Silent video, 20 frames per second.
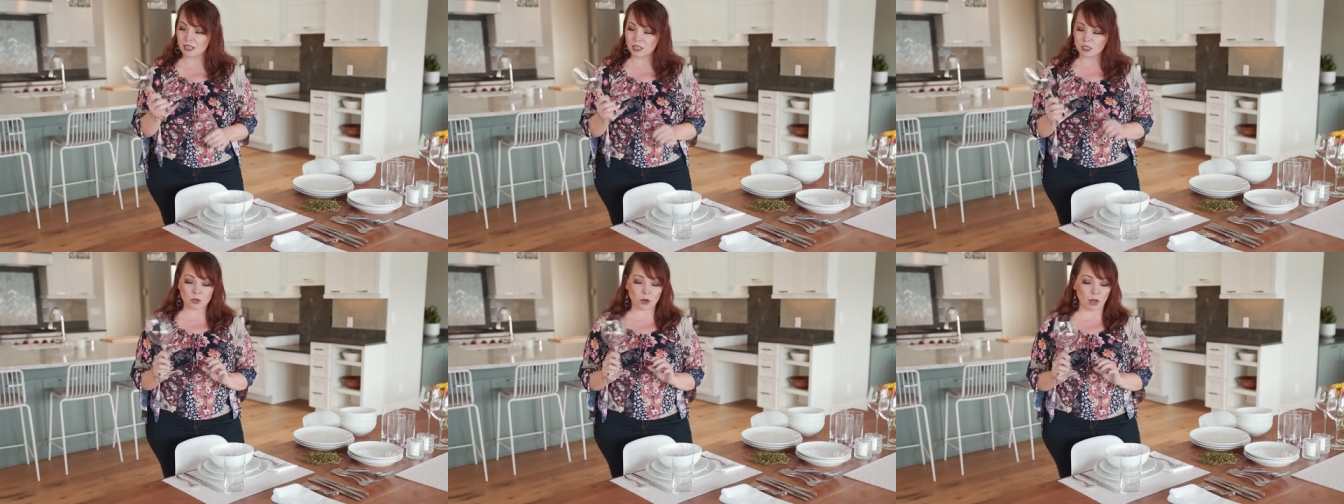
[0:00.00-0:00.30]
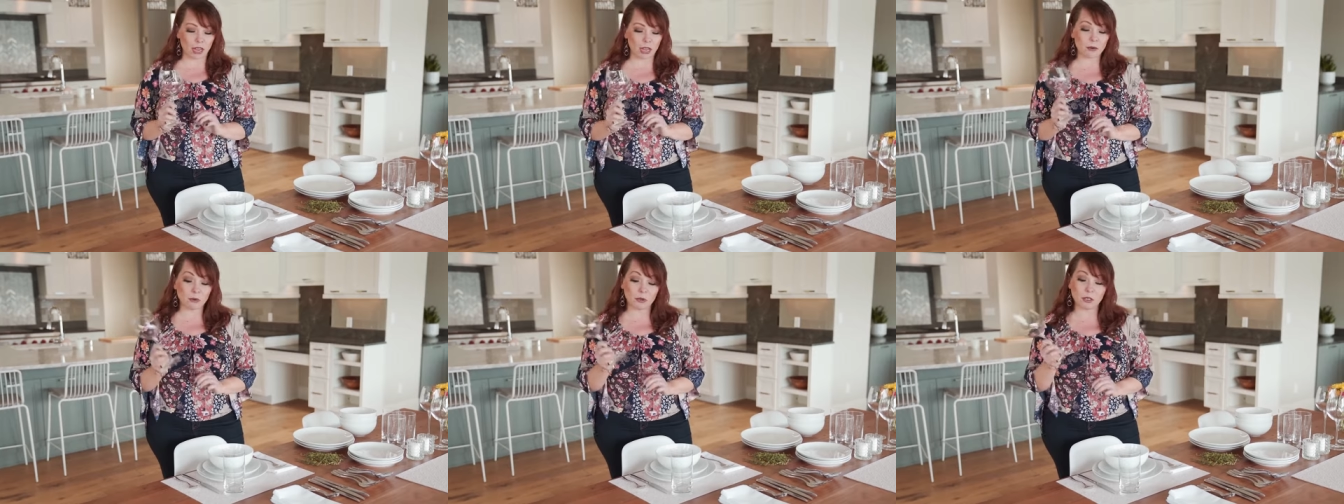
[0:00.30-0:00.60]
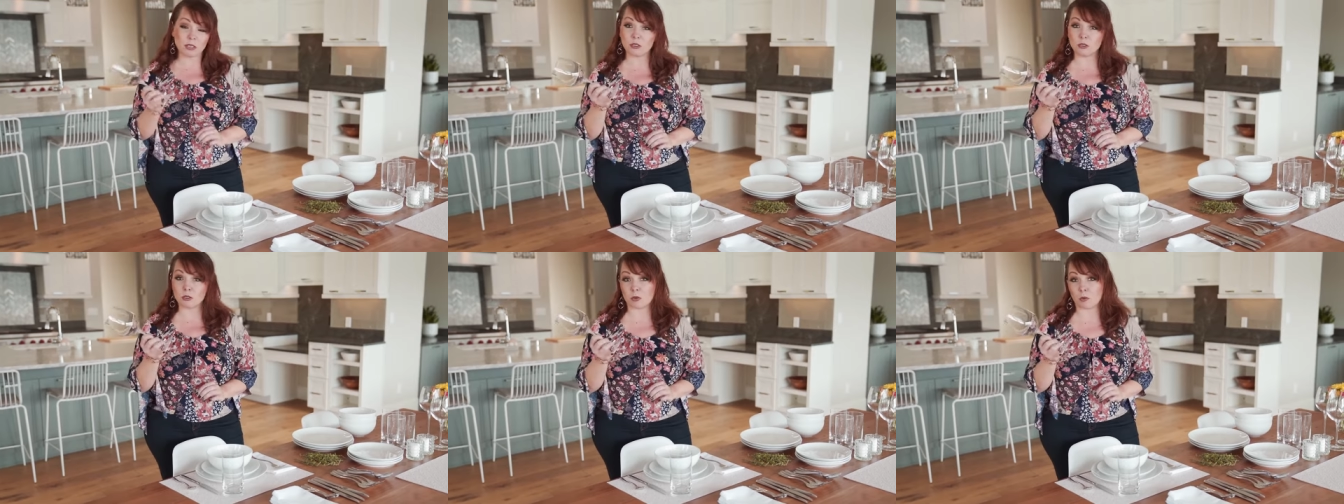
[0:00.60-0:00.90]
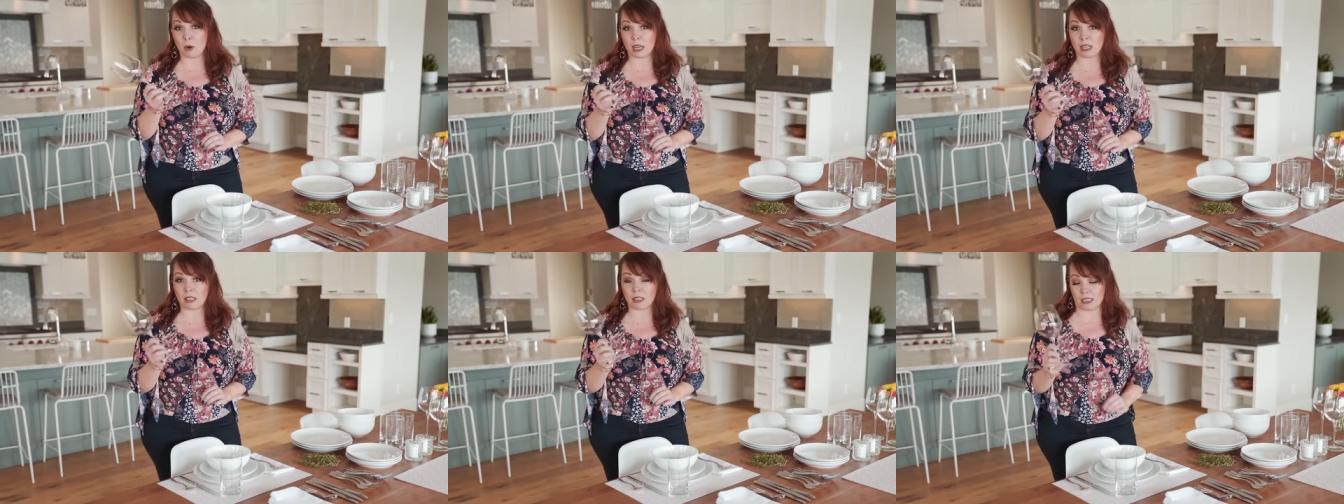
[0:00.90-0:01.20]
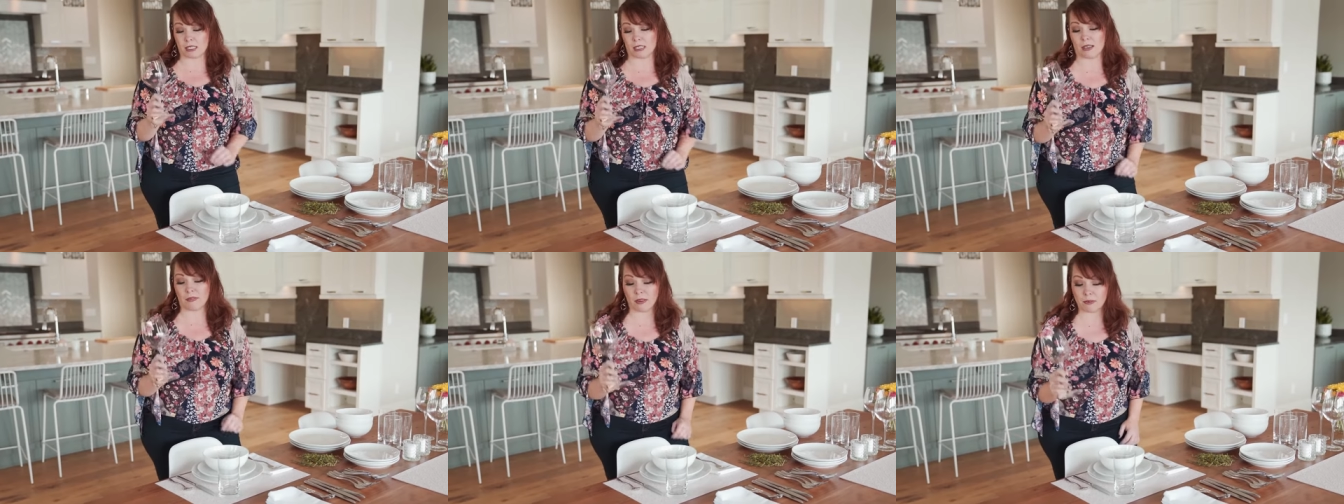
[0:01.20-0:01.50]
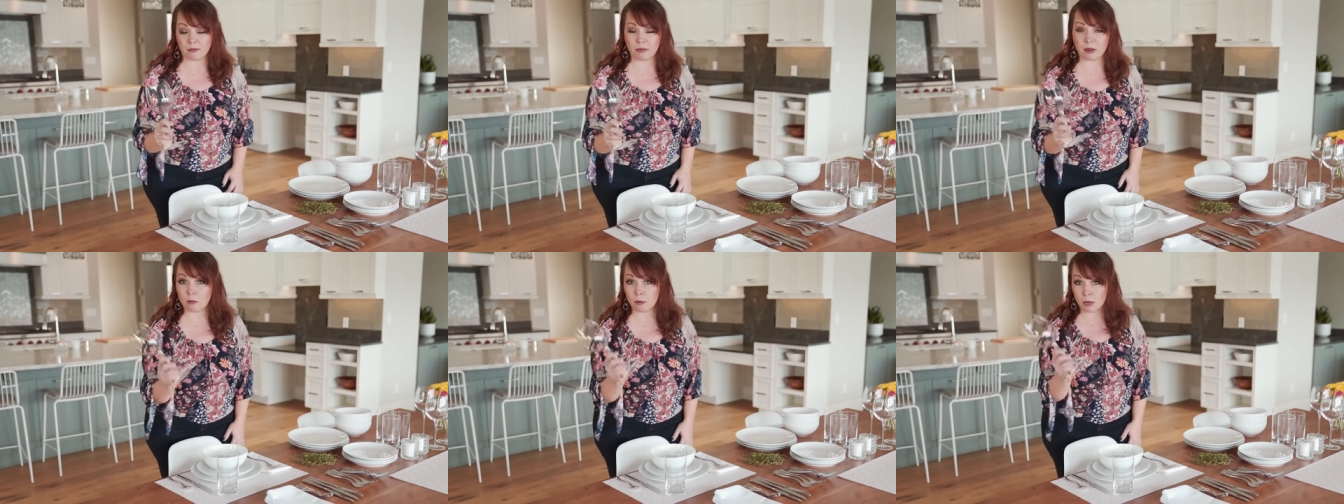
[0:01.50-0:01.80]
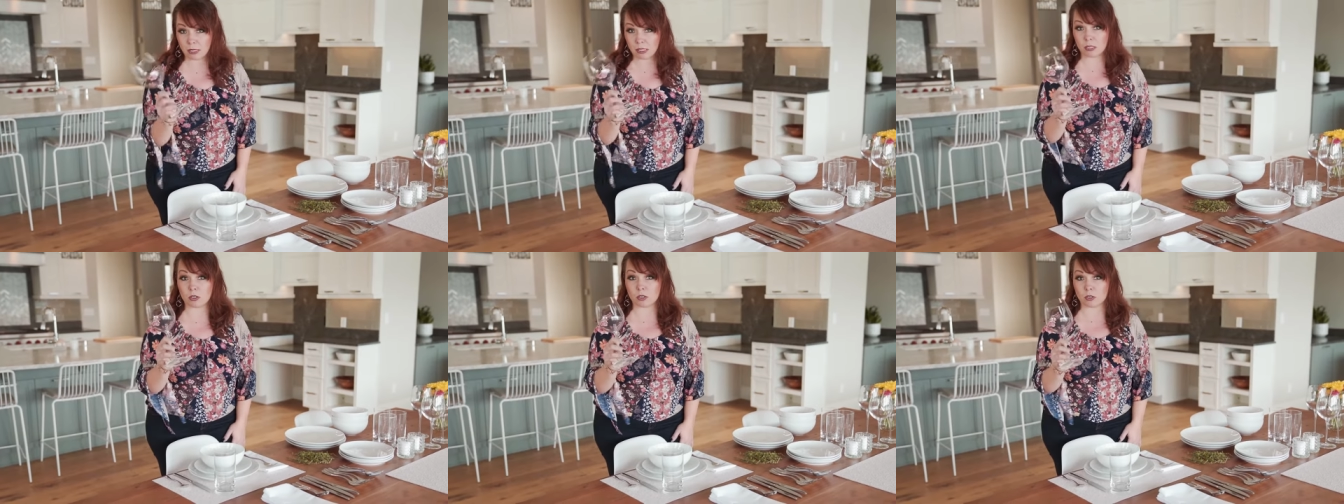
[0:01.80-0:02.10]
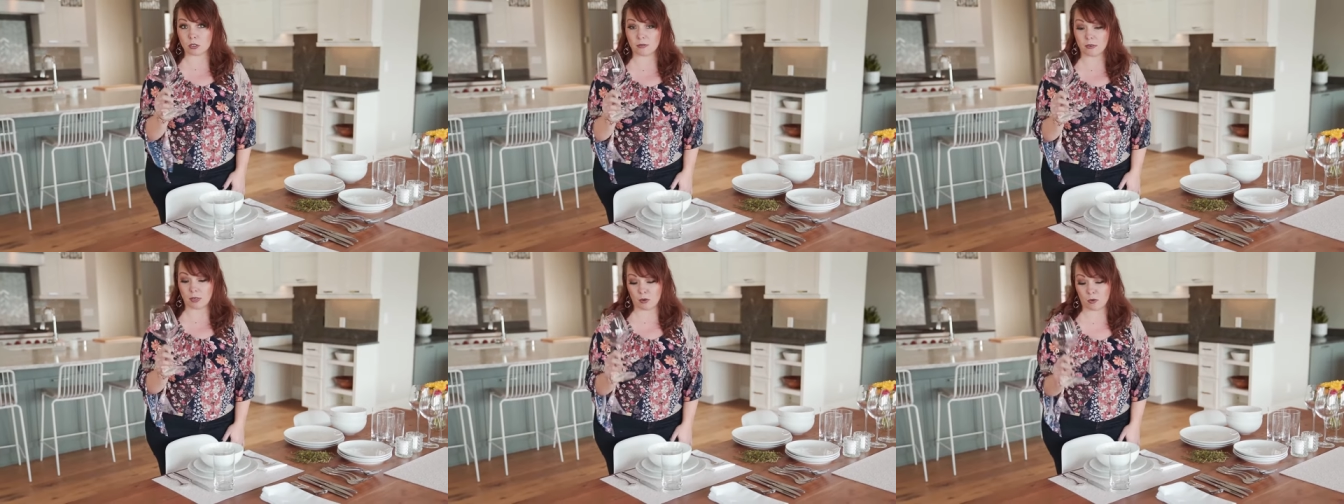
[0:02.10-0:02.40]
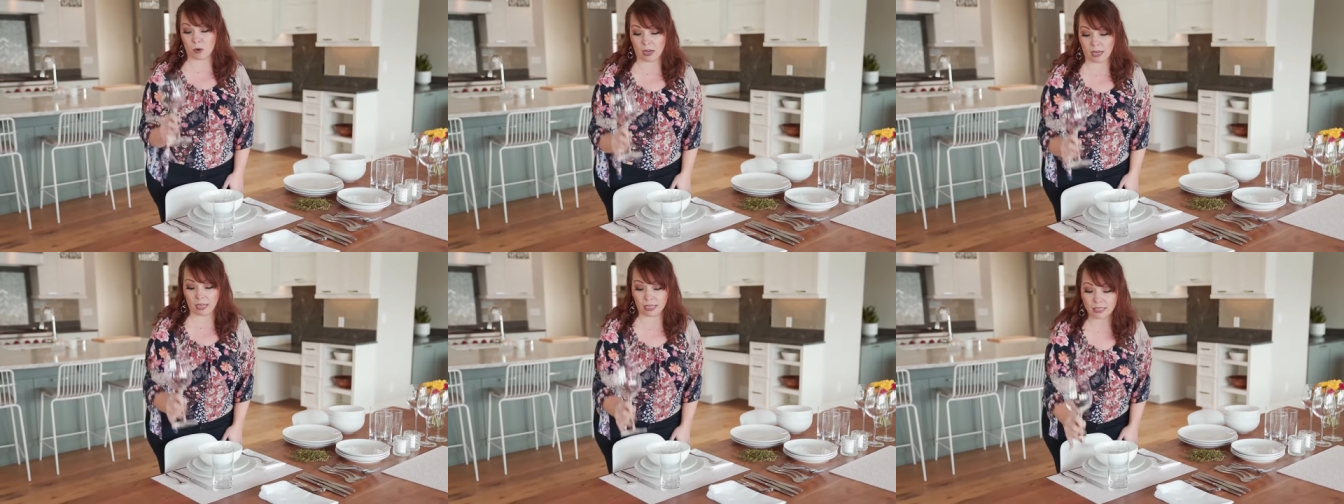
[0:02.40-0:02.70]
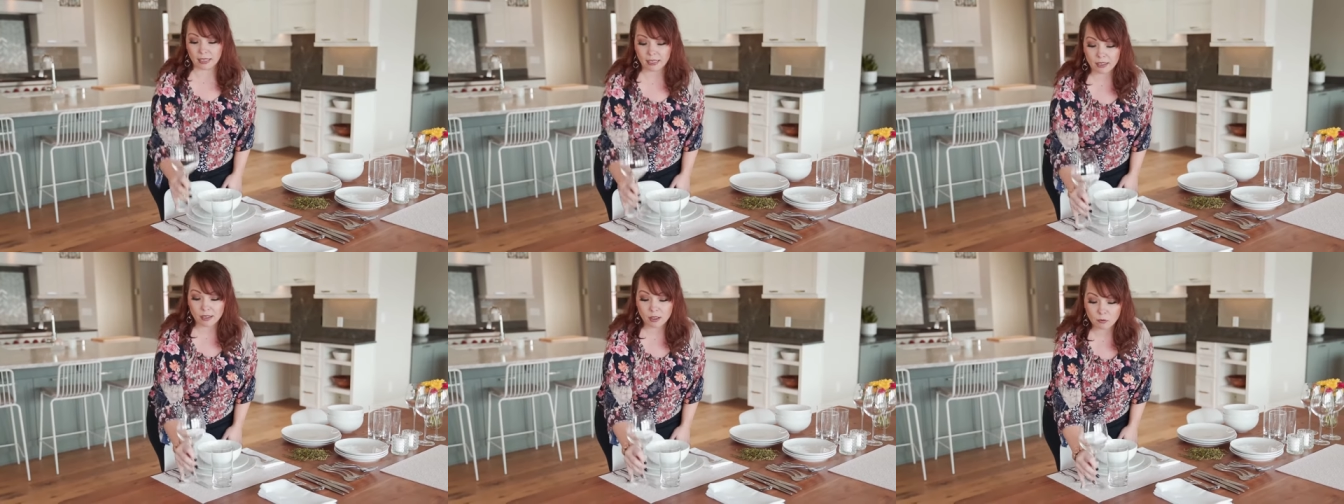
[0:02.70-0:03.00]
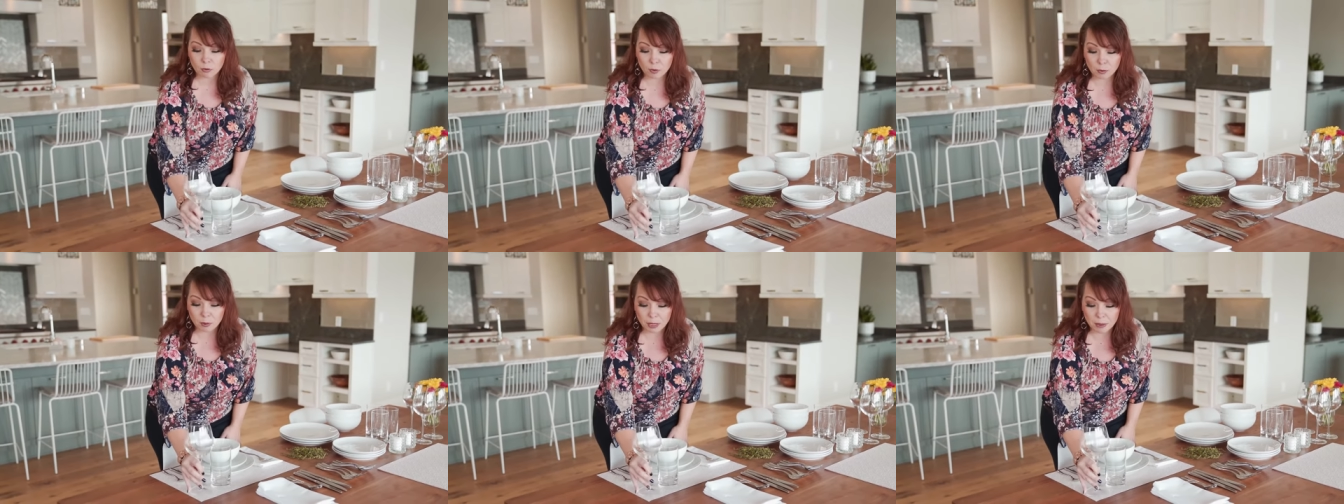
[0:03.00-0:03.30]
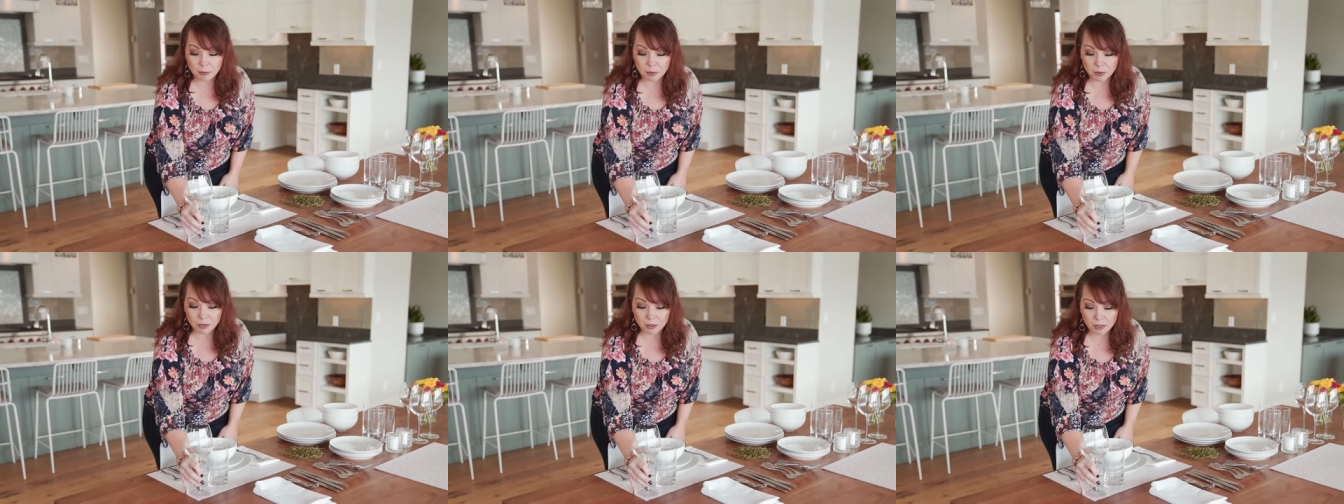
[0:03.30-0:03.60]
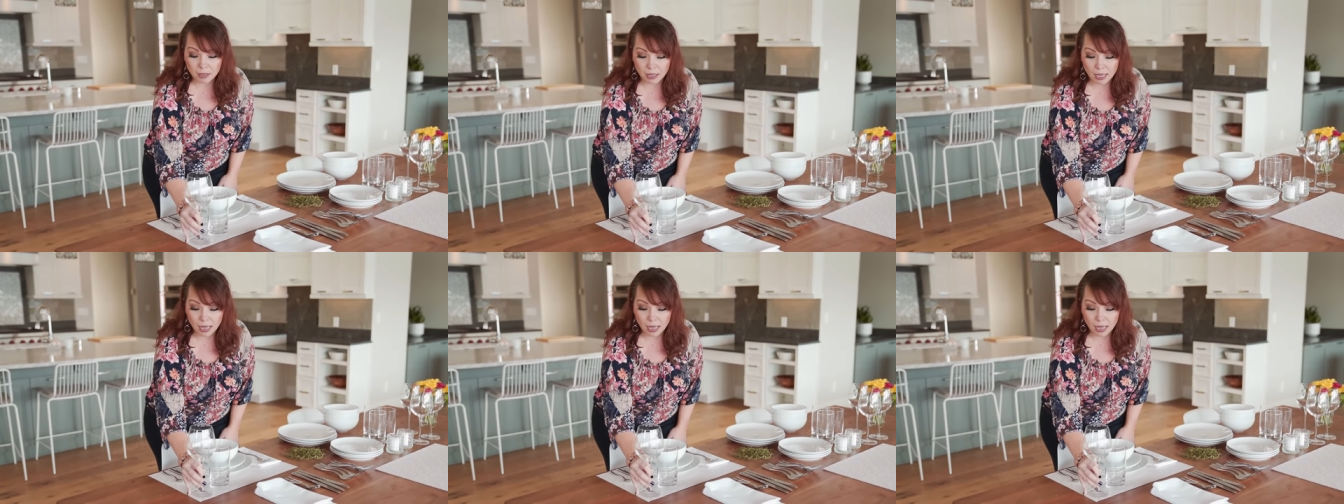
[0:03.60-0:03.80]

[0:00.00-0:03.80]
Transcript: So I would use a wine glass even if I wasn't serving wine for people.